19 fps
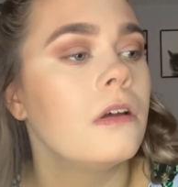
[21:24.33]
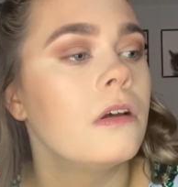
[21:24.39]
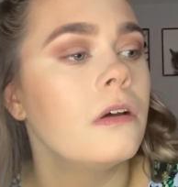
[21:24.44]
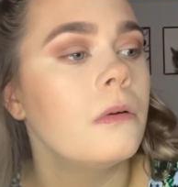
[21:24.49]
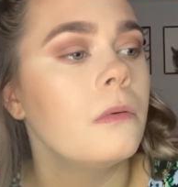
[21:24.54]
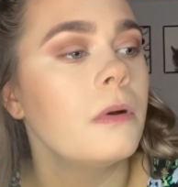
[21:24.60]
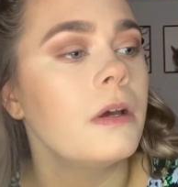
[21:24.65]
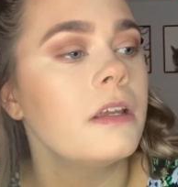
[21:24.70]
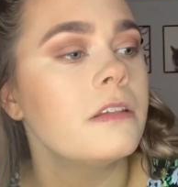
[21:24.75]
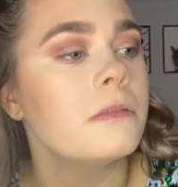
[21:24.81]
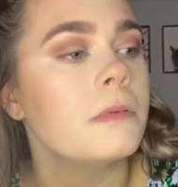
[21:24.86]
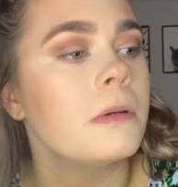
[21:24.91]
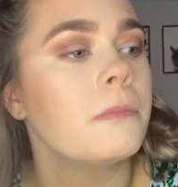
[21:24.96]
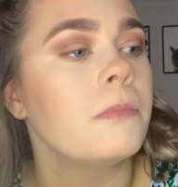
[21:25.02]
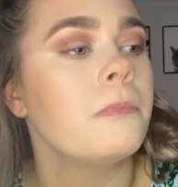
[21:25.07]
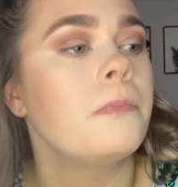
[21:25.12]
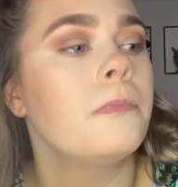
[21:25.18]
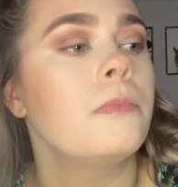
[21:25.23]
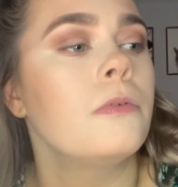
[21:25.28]
where's my
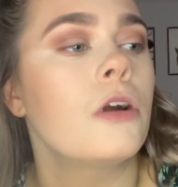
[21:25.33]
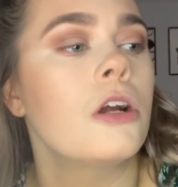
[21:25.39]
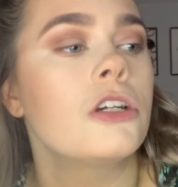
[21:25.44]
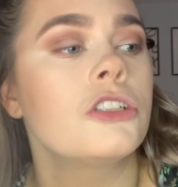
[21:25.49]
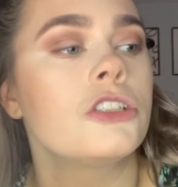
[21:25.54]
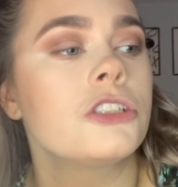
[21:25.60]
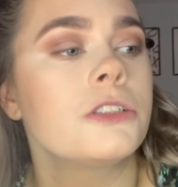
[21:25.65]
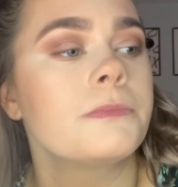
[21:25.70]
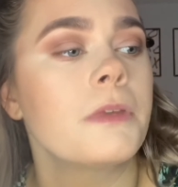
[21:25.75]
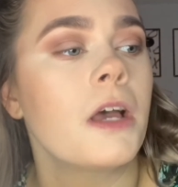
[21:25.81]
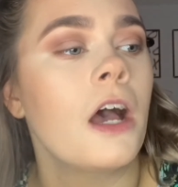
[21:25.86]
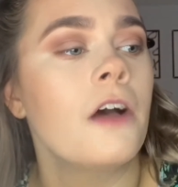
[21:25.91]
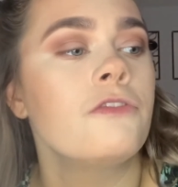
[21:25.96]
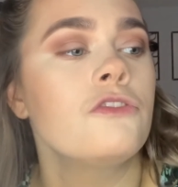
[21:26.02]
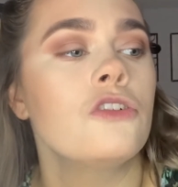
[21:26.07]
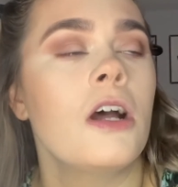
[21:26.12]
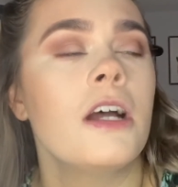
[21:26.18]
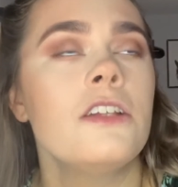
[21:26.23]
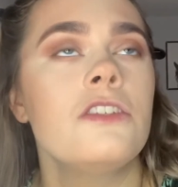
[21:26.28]
brush? I've
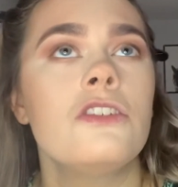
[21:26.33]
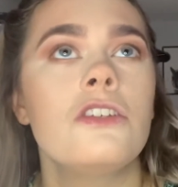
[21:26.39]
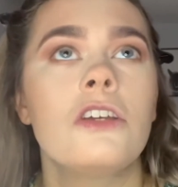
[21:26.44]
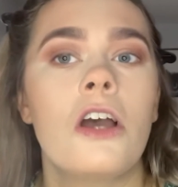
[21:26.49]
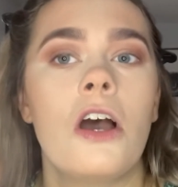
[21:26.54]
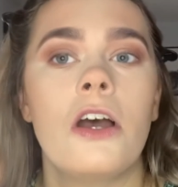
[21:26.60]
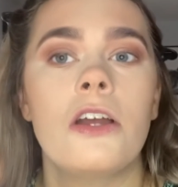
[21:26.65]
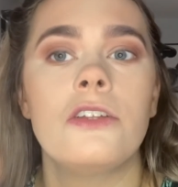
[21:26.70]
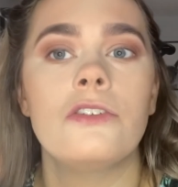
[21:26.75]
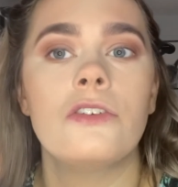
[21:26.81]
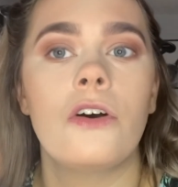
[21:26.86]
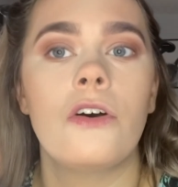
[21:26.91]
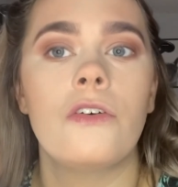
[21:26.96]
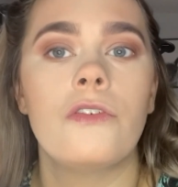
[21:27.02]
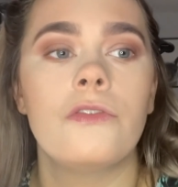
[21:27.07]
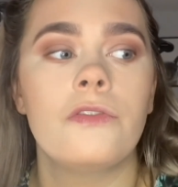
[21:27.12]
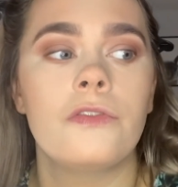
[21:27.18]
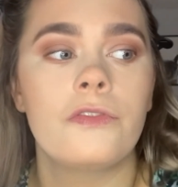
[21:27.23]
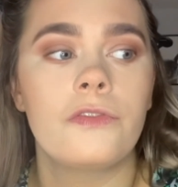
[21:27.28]
tried to kind
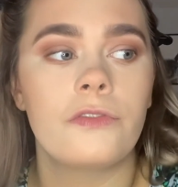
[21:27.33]
of